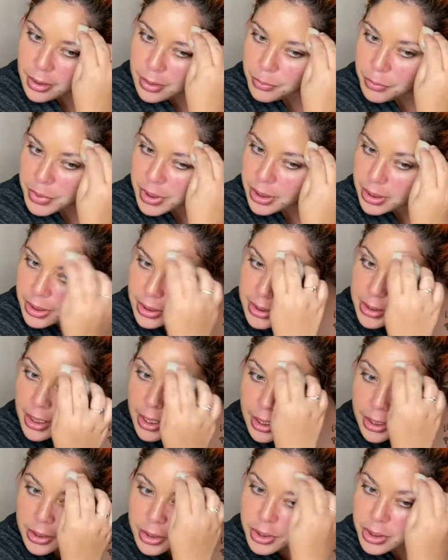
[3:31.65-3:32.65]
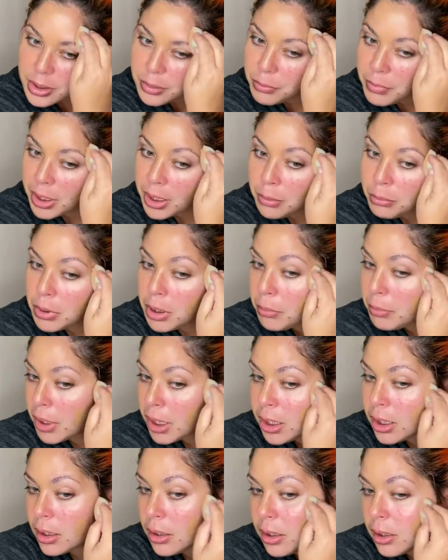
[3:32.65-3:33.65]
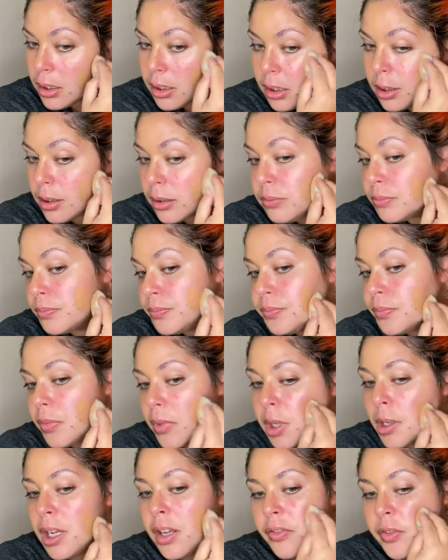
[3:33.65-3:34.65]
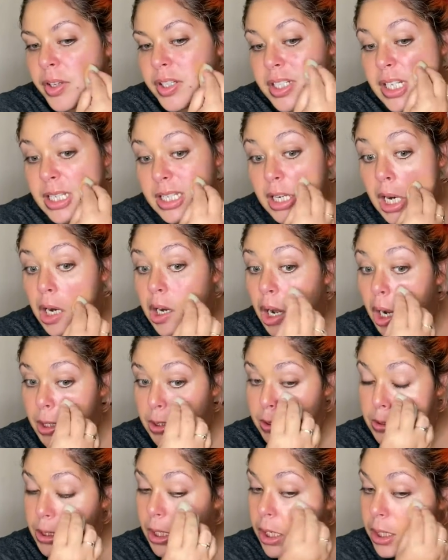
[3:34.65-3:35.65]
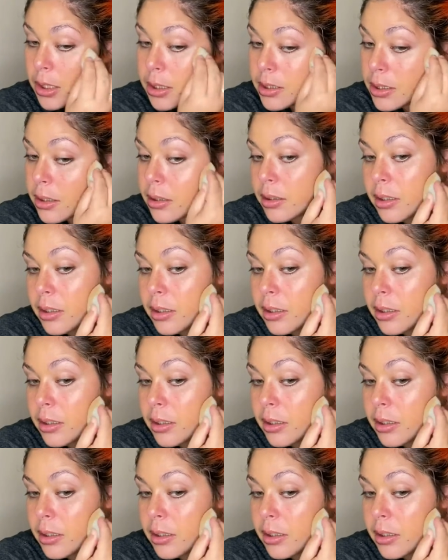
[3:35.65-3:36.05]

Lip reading: but this actually may be my color if it does not oxidize.